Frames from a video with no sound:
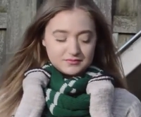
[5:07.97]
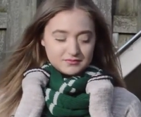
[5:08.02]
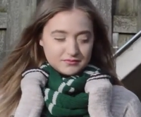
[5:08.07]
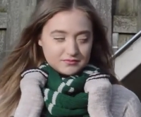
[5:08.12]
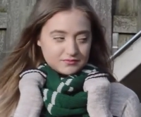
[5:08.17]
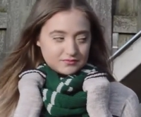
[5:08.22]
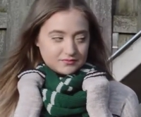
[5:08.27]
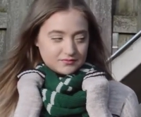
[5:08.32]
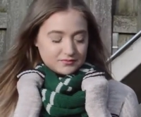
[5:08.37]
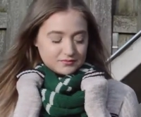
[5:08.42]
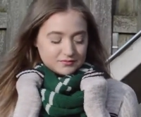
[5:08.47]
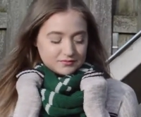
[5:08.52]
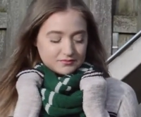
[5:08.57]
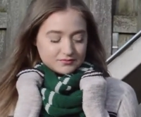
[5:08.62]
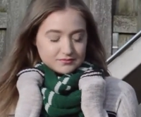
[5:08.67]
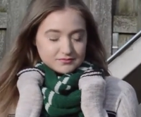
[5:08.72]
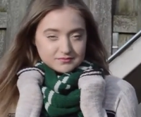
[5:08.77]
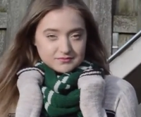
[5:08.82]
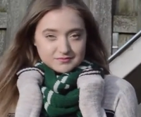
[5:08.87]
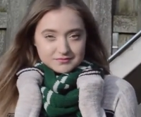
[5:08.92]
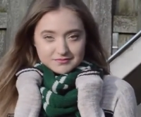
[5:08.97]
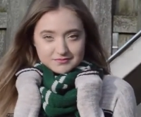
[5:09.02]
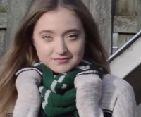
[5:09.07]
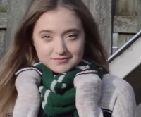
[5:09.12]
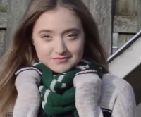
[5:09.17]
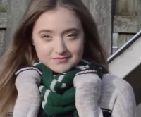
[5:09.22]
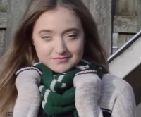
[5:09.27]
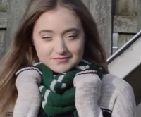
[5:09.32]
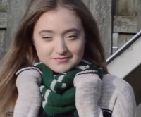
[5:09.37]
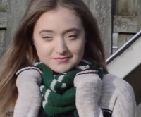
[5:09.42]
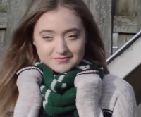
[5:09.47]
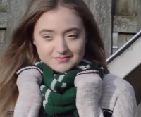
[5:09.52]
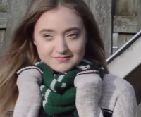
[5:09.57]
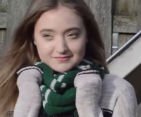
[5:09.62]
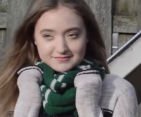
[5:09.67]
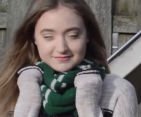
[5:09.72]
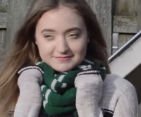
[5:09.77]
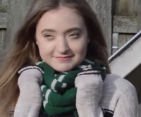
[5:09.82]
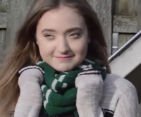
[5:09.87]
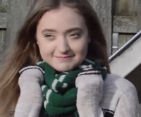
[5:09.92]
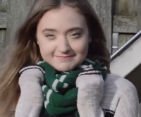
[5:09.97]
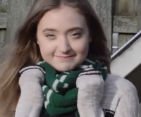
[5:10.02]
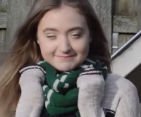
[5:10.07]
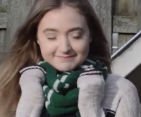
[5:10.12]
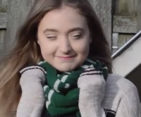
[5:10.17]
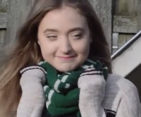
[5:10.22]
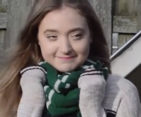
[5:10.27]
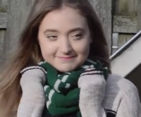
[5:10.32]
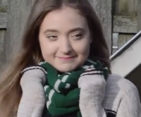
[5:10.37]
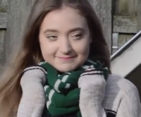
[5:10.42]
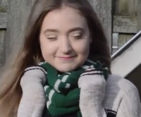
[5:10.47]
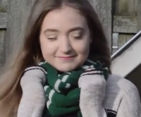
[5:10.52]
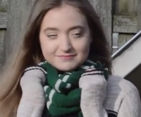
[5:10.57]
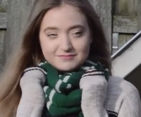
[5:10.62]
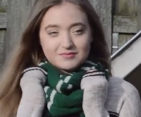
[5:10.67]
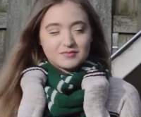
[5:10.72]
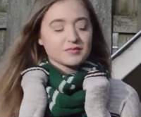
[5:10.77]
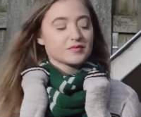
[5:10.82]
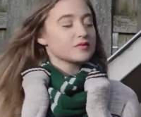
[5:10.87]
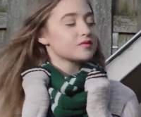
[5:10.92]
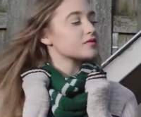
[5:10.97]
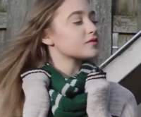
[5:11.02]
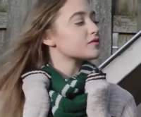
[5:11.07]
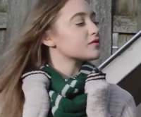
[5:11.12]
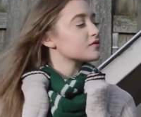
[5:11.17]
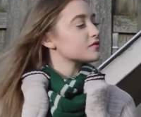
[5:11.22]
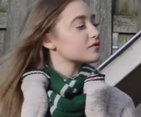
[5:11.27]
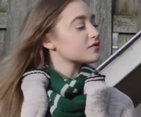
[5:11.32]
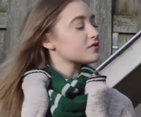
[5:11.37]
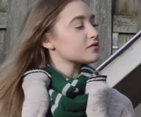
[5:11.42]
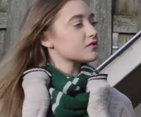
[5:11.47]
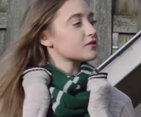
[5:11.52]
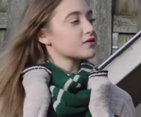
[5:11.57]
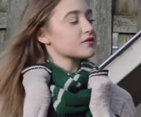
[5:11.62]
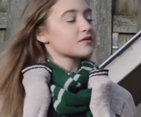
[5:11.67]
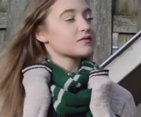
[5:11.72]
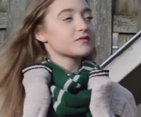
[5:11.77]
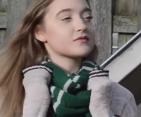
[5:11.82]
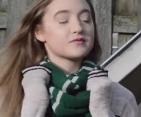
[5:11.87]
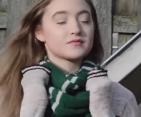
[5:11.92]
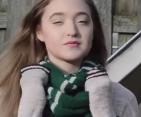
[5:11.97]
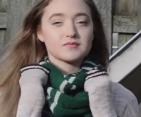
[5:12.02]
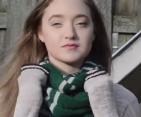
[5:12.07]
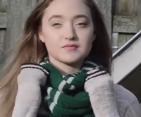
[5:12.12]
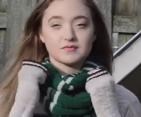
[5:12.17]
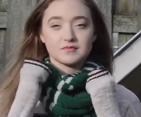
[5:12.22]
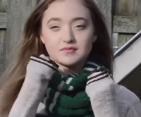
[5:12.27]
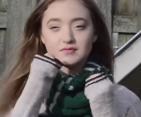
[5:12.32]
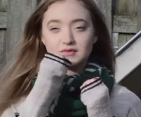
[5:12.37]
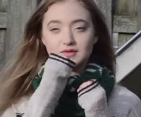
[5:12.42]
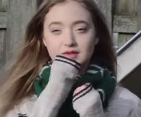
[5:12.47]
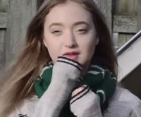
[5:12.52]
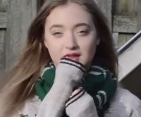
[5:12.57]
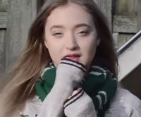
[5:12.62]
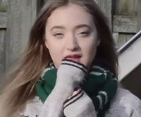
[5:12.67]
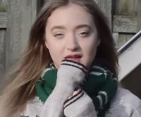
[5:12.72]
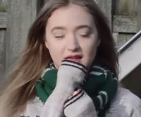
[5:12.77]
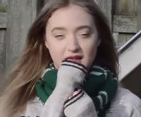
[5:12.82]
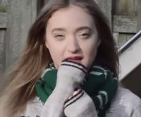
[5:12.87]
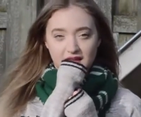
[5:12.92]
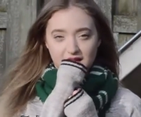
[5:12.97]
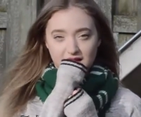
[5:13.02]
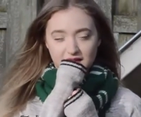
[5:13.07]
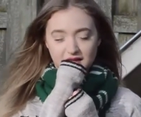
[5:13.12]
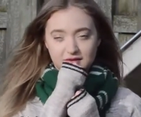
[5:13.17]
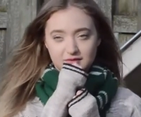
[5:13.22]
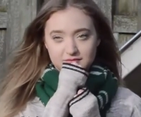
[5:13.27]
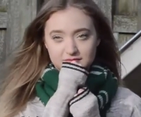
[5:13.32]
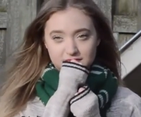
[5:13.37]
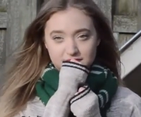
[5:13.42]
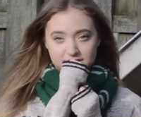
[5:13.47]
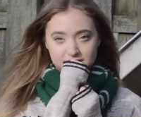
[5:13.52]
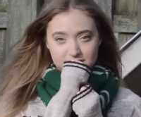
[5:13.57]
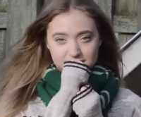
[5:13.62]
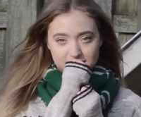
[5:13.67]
Nothing is said.